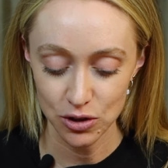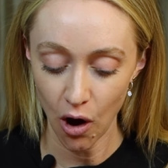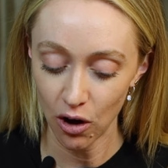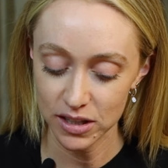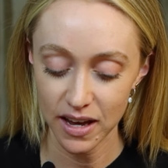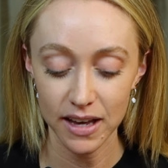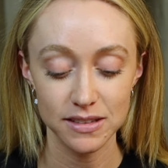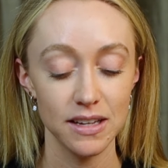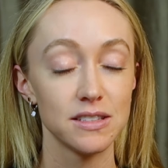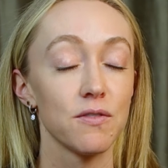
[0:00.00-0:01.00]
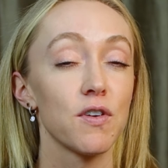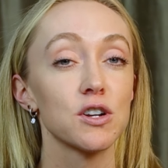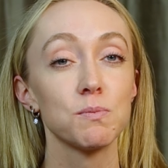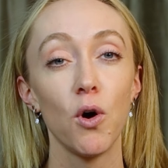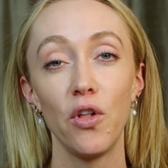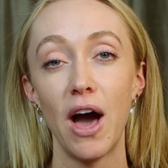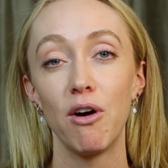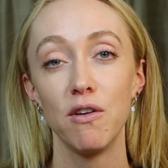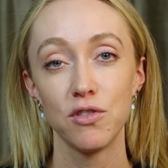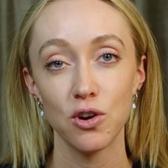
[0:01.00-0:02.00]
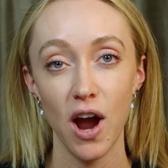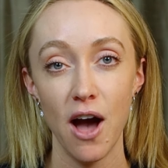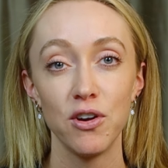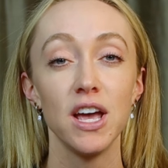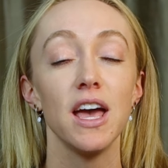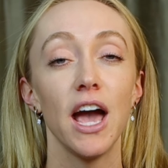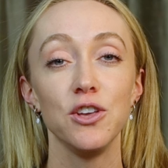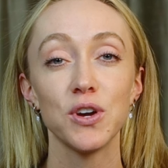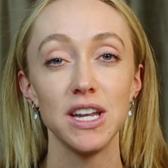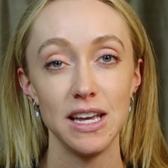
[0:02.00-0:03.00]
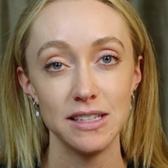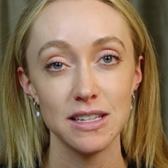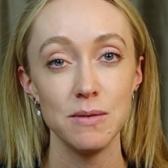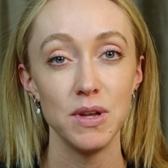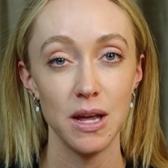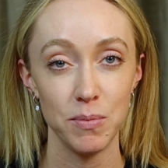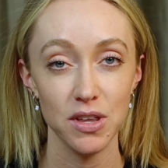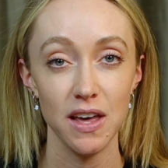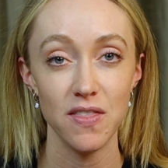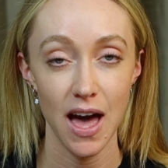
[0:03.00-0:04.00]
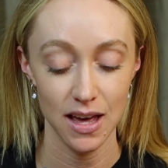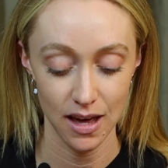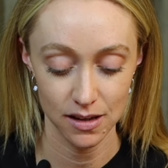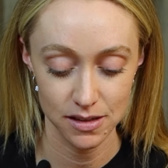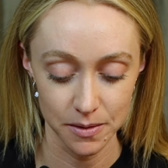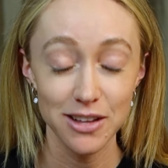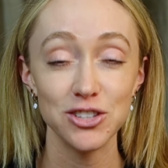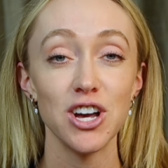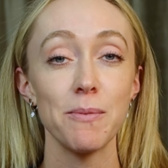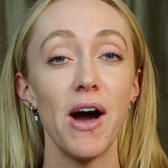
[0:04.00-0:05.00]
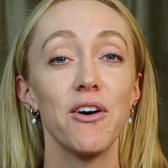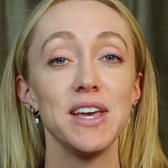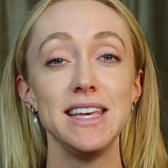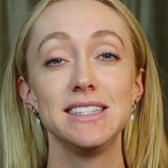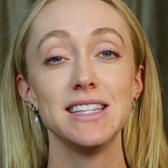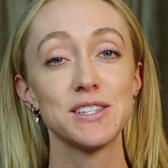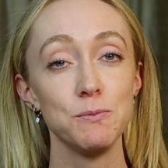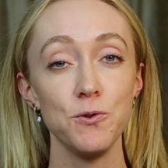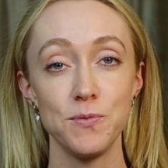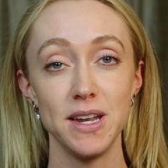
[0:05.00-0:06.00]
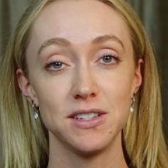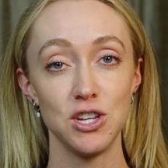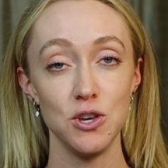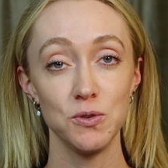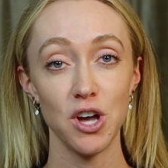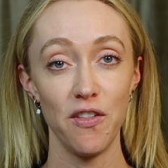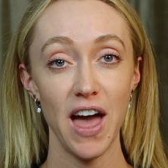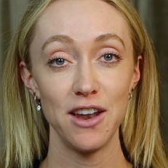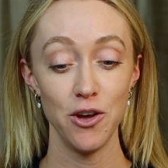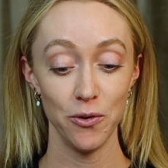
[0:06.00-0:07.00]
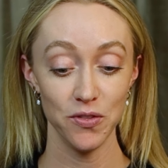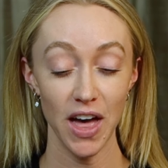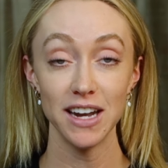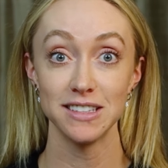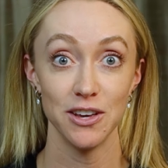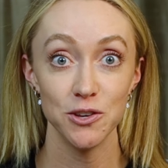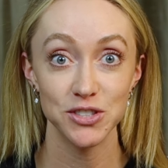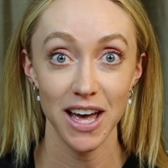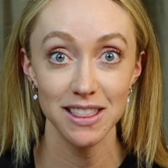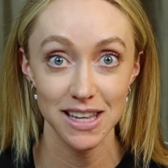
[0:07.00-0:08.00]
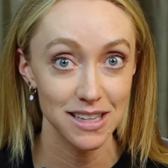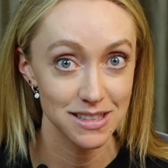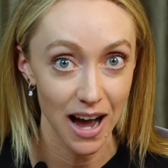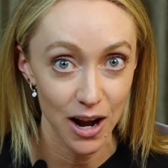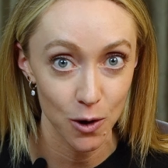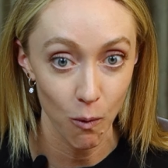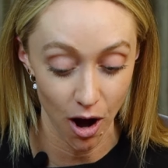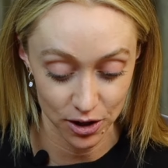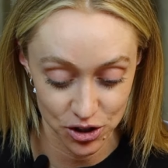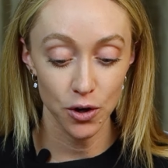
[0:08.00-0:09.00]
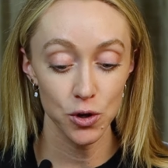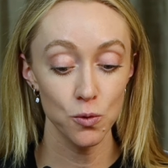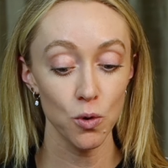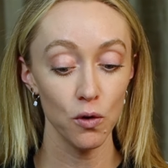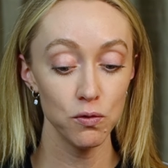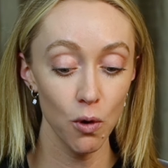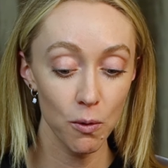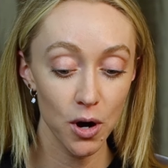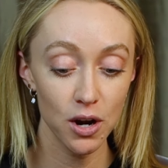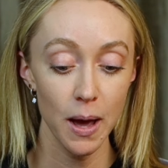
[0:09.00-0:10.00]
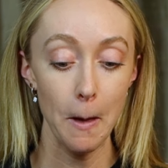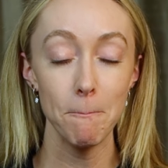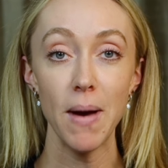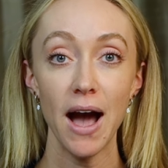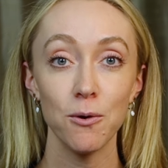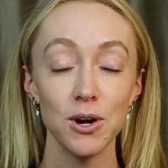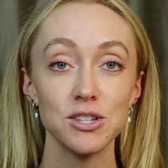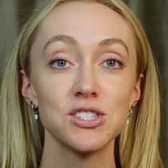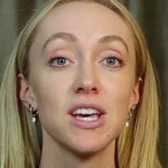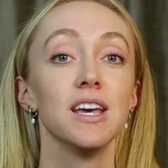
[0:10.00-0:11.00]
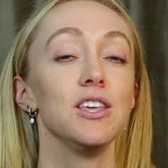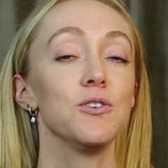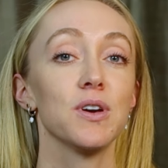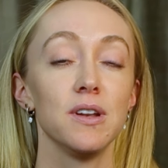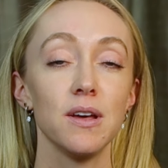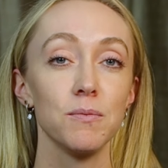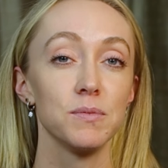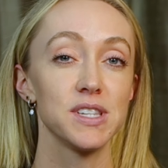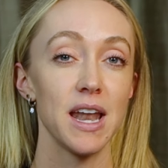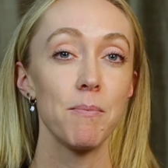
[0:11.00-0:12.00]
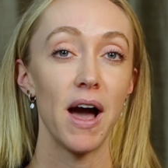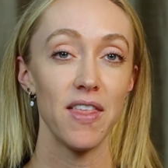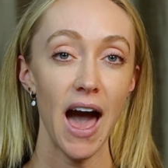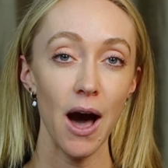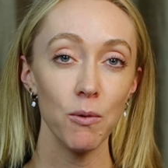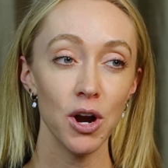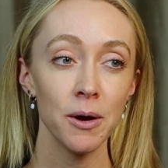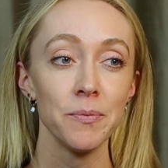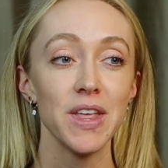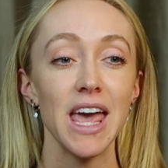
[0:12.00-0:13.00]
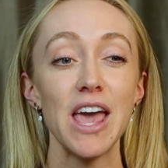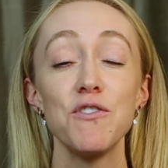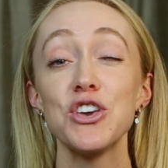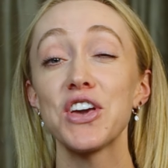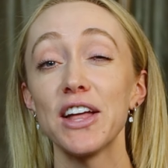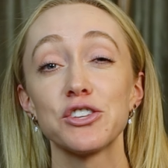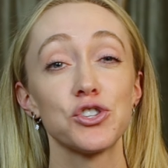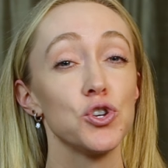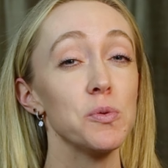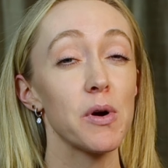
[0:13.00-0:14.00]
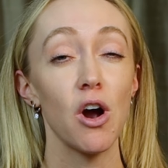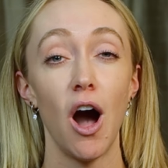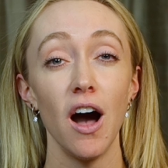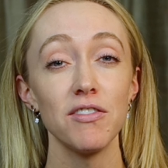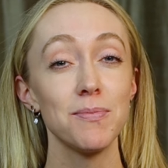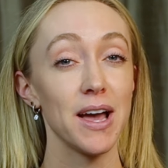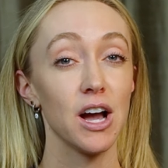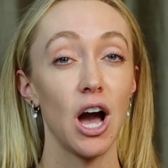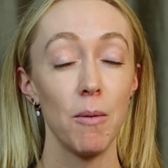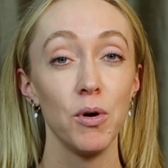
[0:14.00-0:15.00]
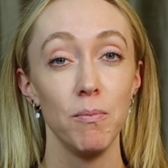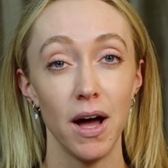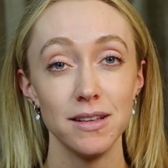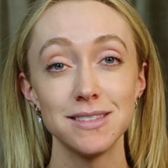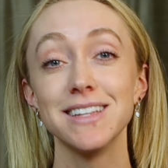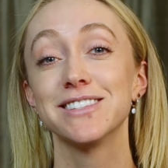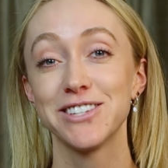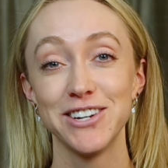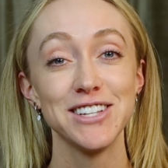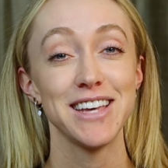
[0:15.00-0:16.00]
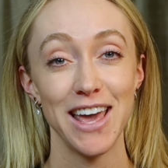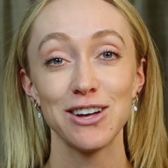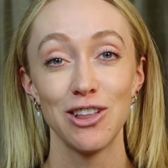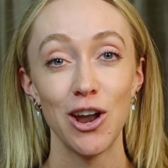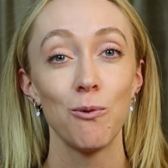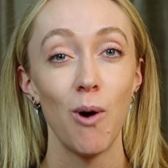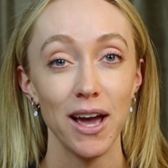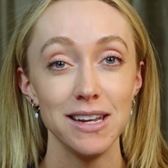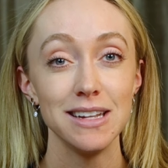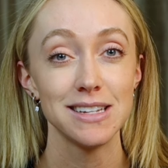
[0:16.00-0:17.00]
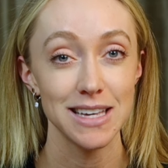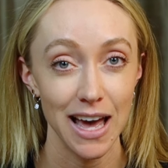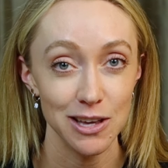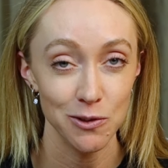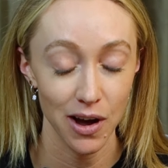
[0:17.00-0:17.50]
So all it takes is the first pull out of the crown, and you can easily manipulate that hand. Now let's talk about how easy this movement is to use. On that note, that is how you set the entire watch. So you roll forward, backwards, you can set it by the hour. If you get super off by a couple months, it's gonna take a lot of winding to get you